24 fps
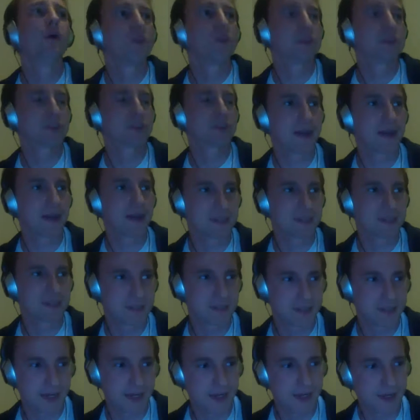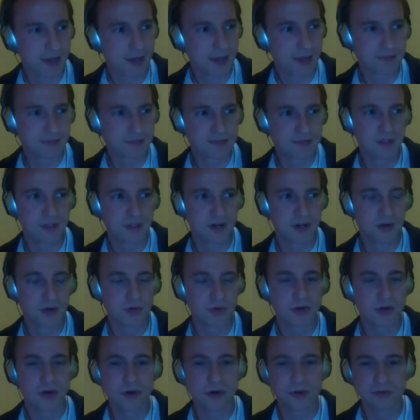nice to see. And
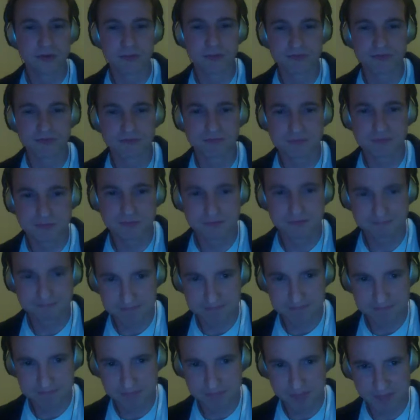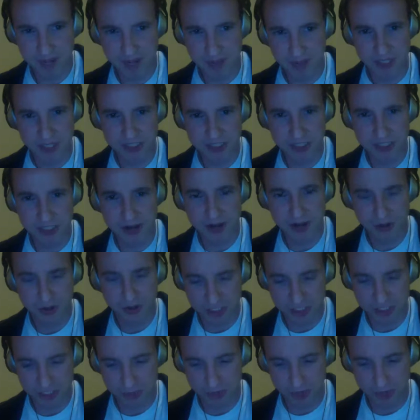her, I mean, I know
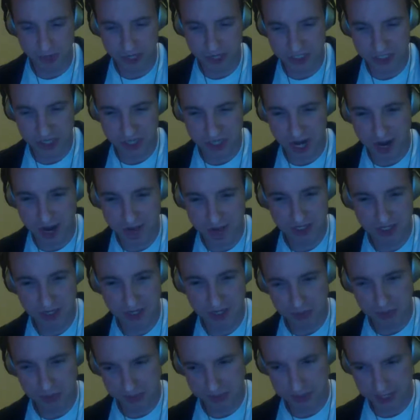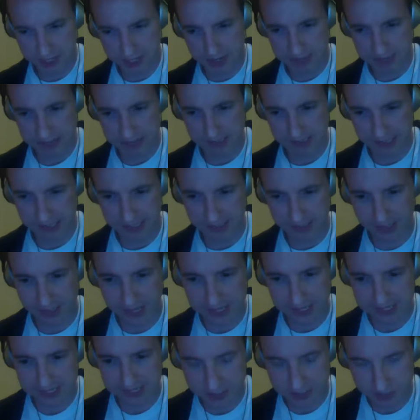she like jobbed a couple of times late
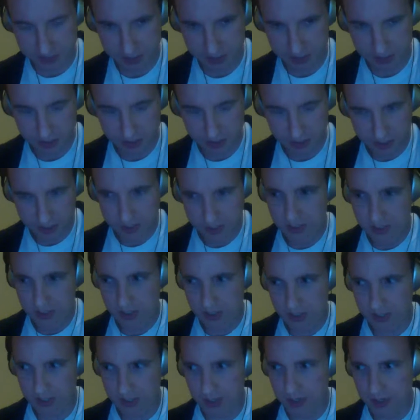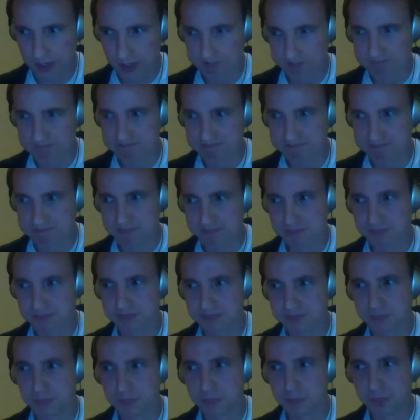last year, but
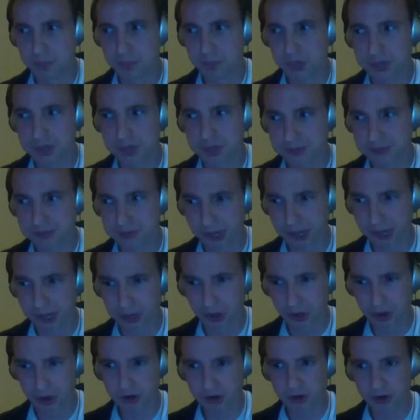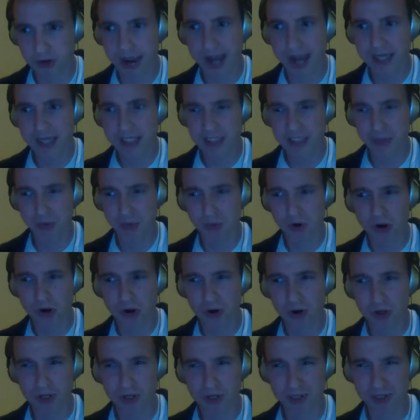like her actual
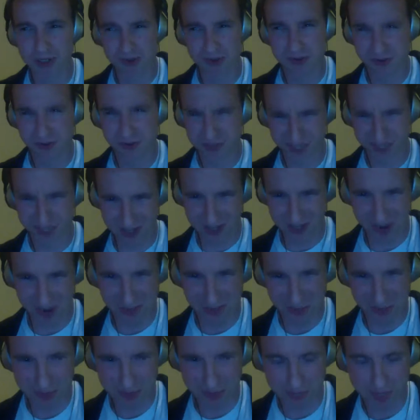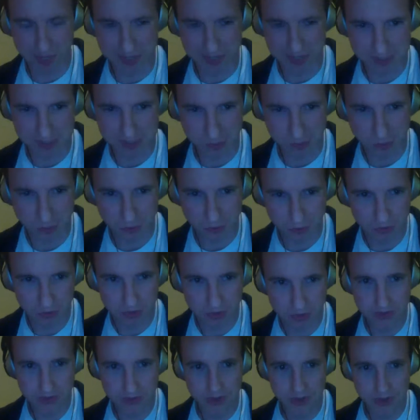arc is only a couple of months old.
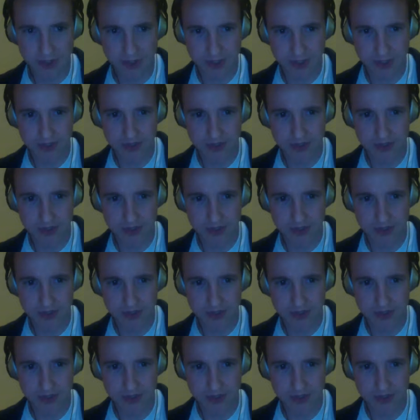And